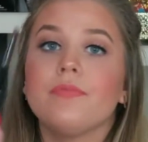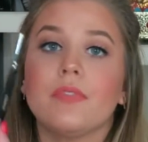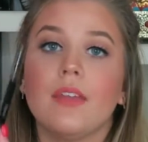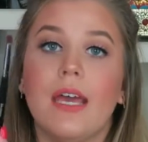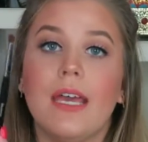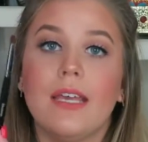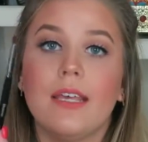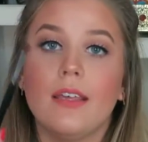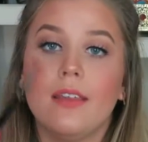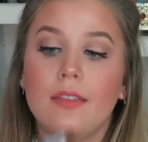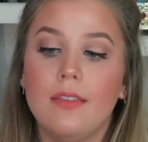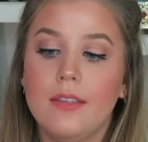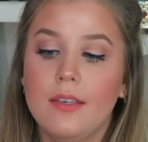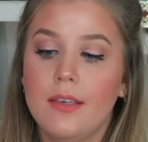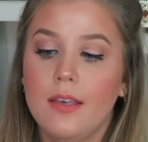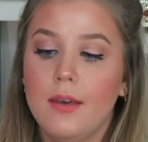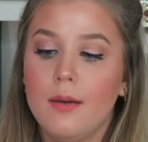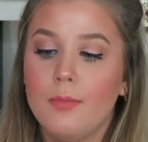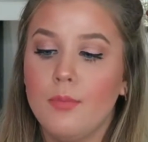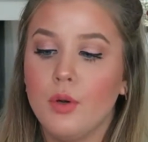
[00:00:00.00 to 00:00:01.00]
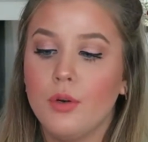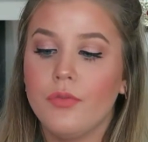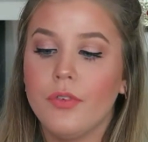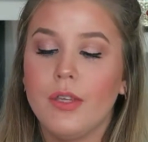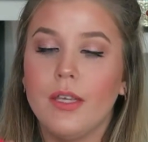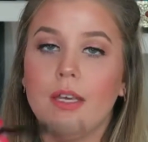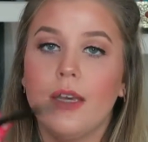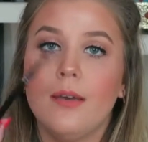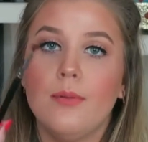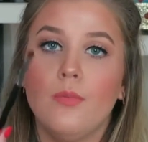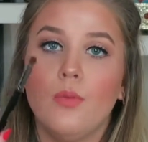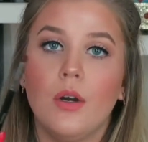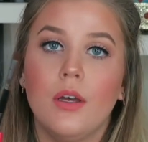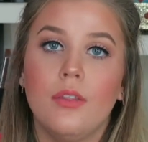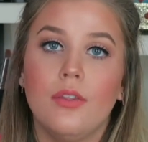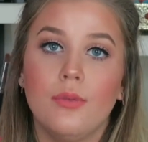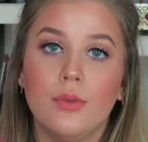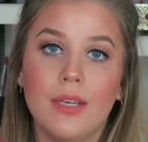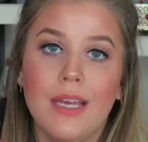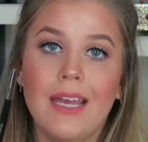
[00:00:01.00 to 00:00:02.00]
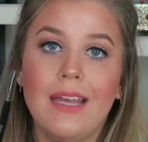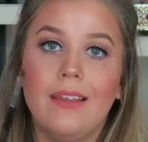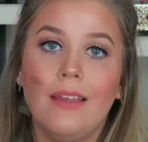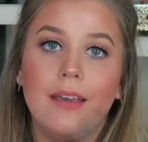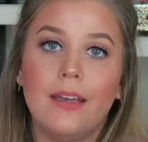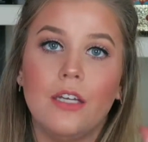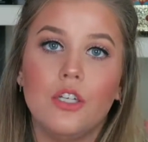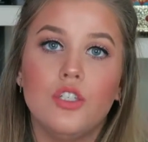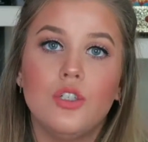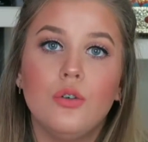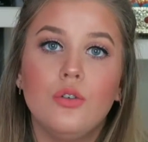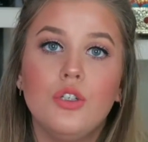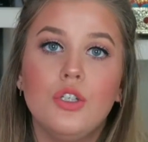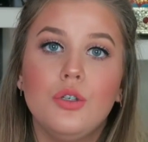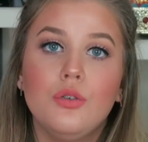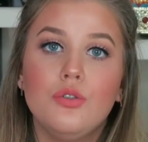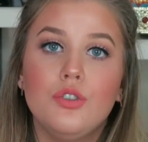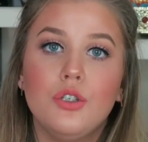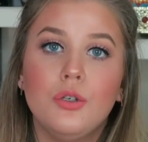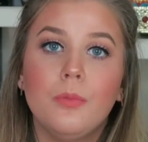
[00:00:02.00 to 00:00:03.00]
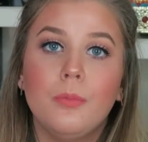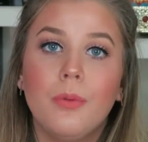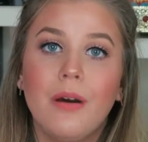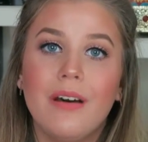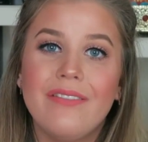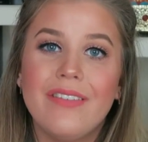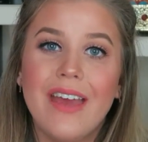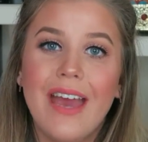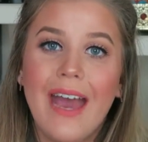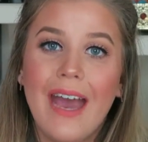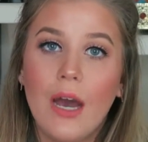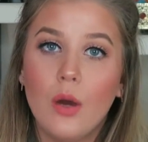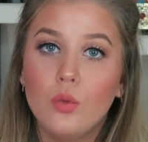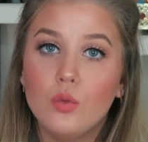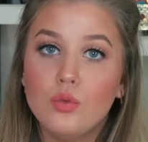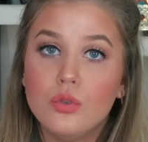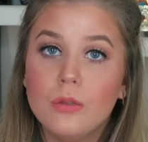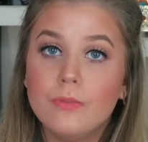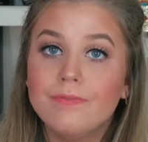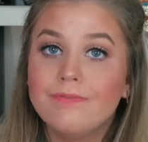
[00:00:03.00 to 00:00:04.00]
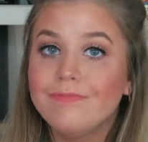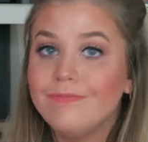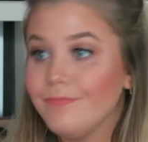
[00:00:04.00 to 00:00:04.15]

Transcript: like the Morphe M138 like I showed you to buff it out.